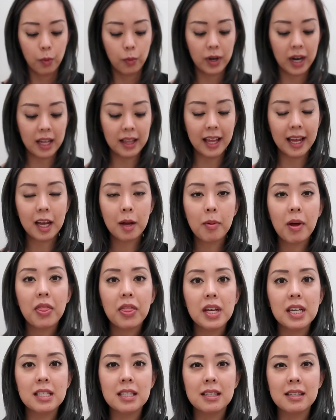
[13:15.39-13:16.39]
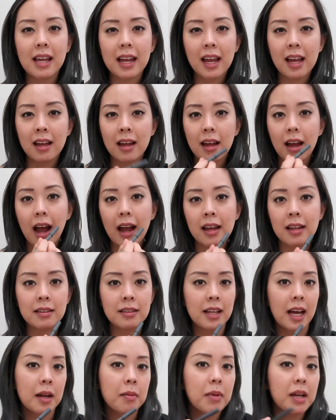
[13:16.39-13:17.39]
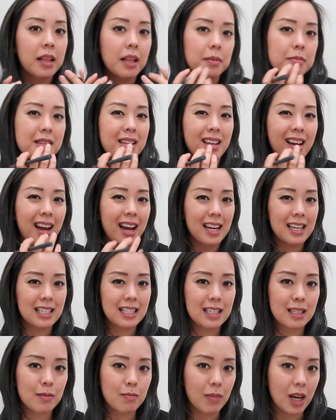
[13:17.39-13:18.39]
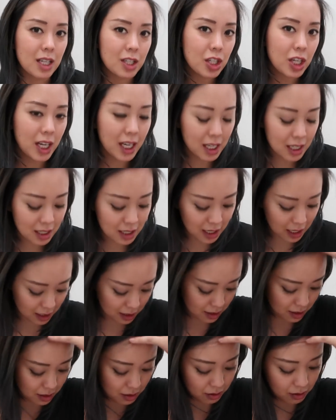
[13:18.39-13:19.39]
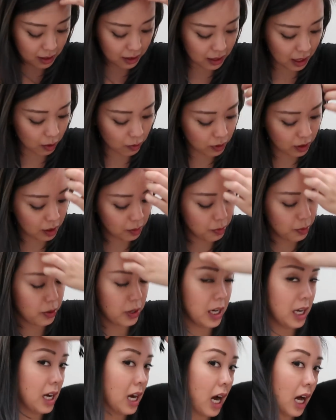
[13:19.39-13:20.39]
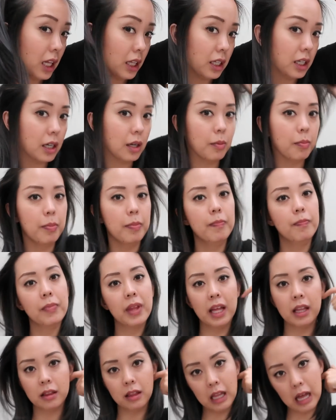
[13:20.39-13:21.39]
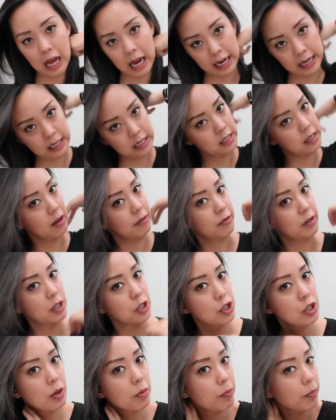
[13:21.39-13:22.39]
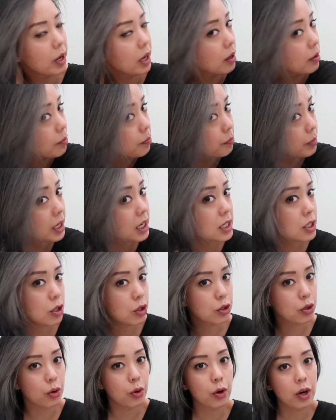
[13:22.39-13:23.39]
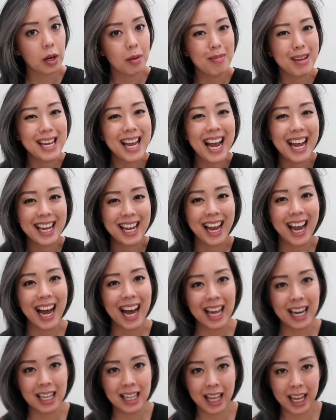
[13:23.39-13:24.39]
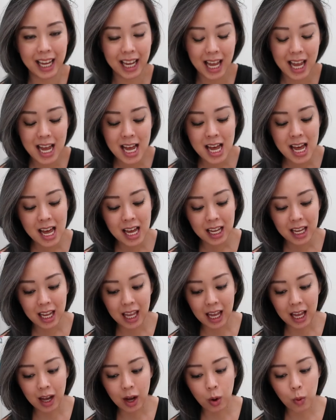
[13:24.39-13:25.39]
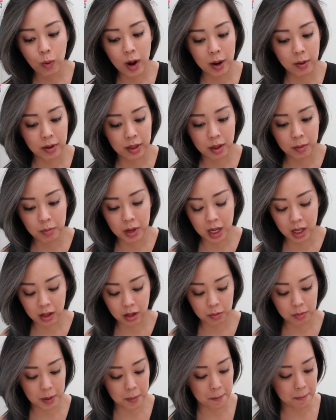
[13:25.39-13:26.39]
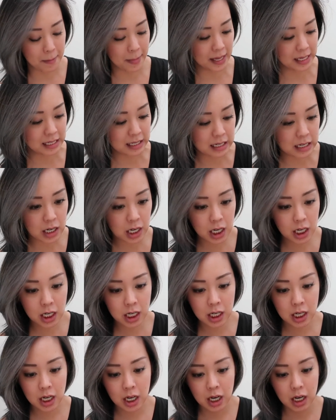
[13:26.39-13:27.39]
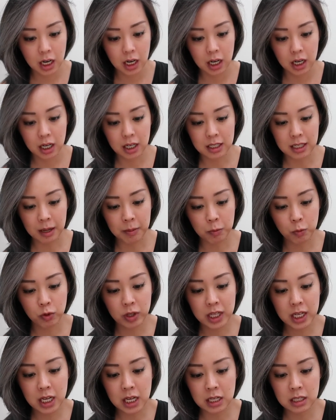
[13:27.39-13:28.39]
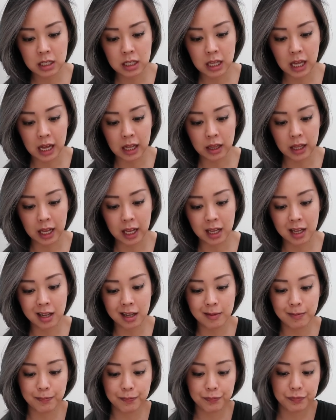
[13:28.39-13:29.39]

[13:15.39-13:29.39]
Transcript: What I like about these is I can I can line my lips and then kind of smudge it and still get that really pretty color and line and definition, but because they're so creamy, I can kind of like get away with it being a little bit messier because I'm really into that like